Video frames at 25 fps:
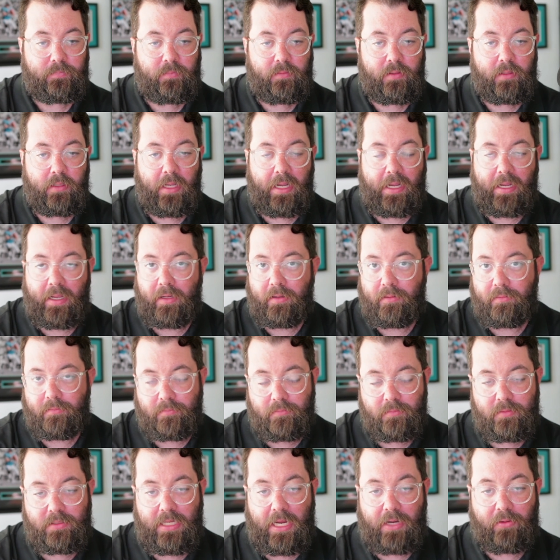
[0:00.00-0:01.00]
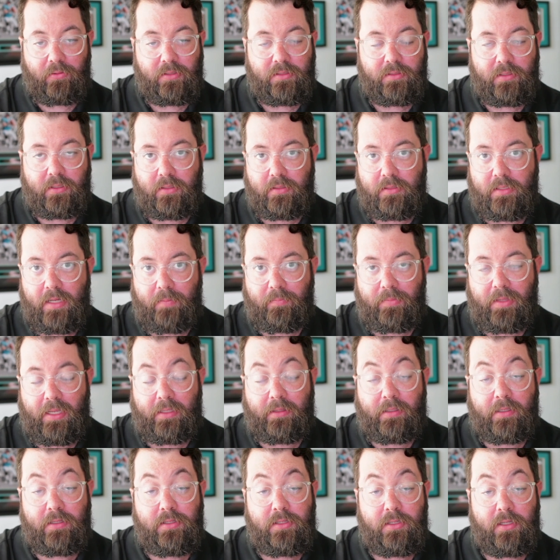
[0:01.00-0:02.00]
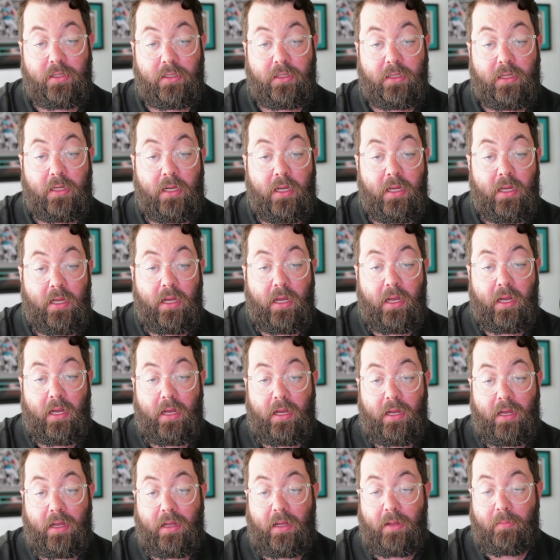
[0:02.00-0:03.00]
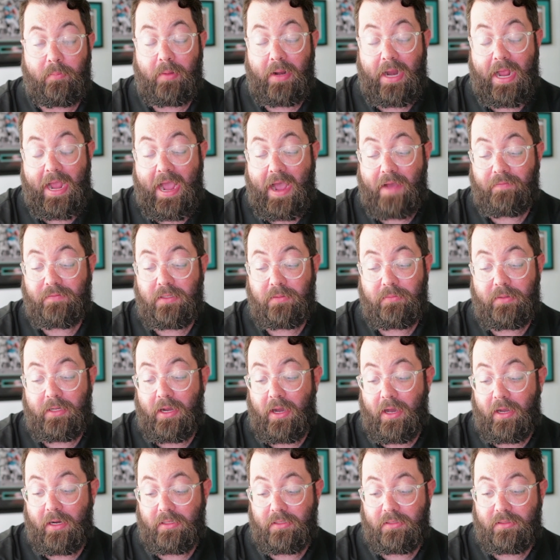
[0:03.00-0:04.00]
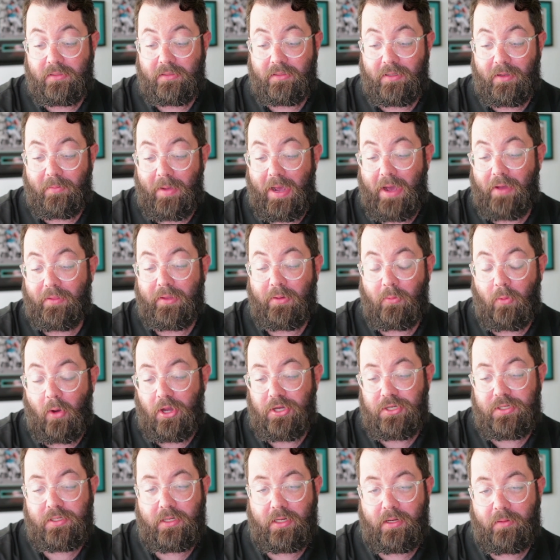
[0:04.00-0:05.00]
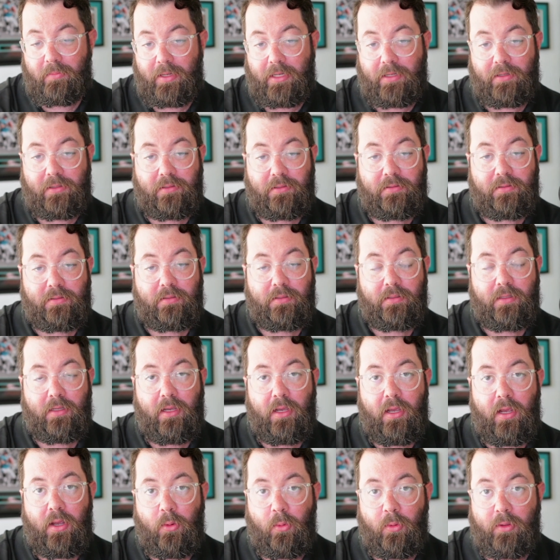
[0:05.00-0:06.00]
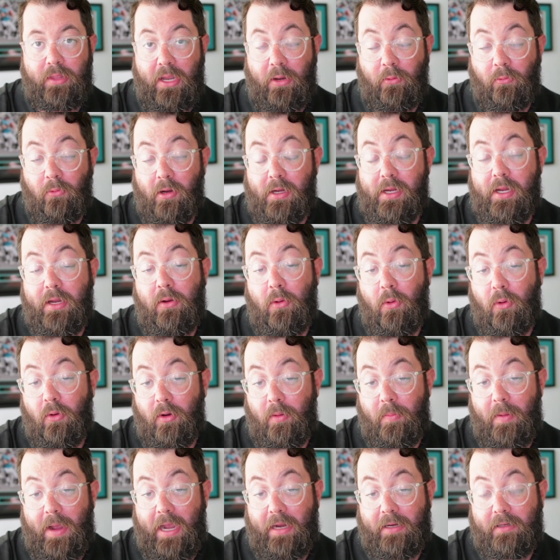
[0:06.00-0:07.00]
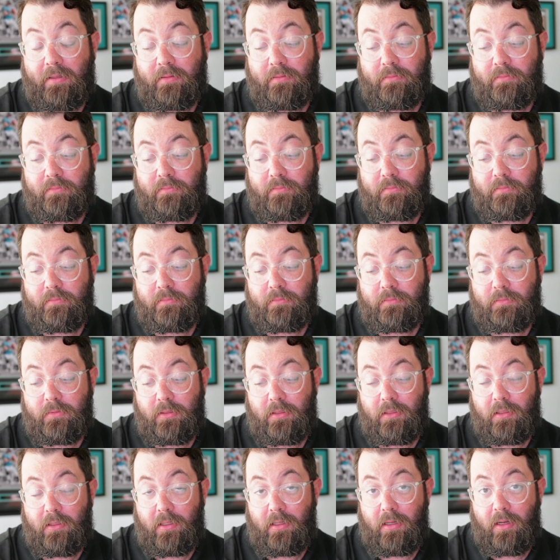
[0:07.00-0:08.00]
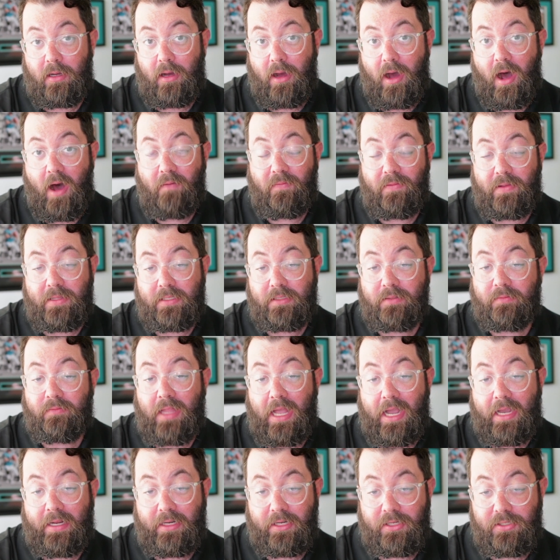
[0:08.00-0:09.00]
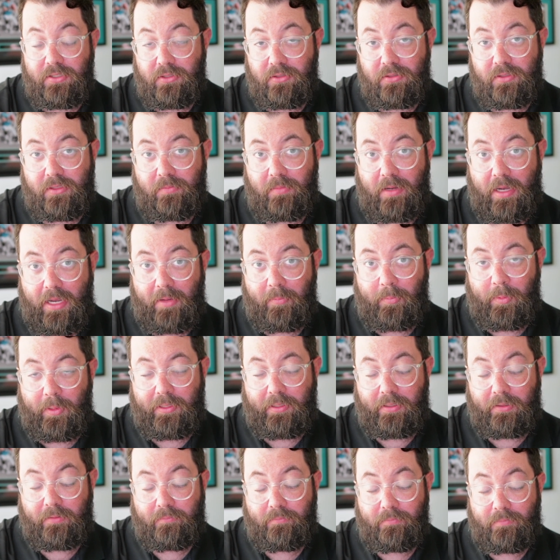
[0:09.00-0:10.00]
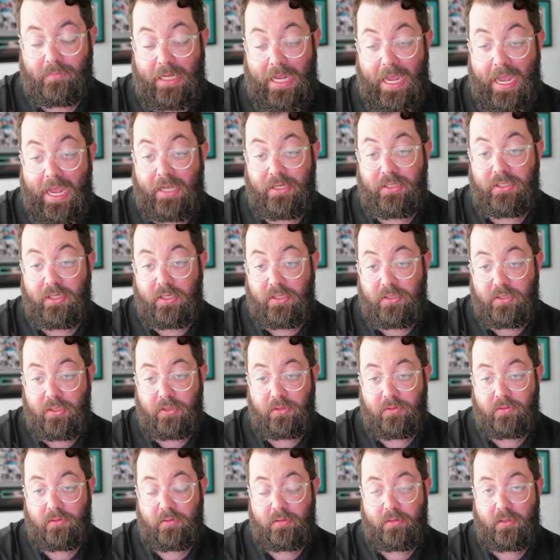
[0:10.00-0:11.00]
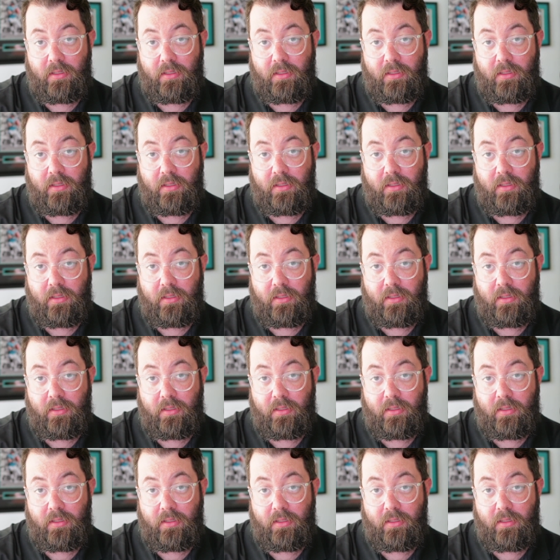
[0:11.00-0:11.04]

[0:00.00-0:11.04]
and Sainristil, same thing this year. But I have to be honest about the Washington Commanders. With a rookie quarterback, Offensive line issues, in my opinion, edge issues,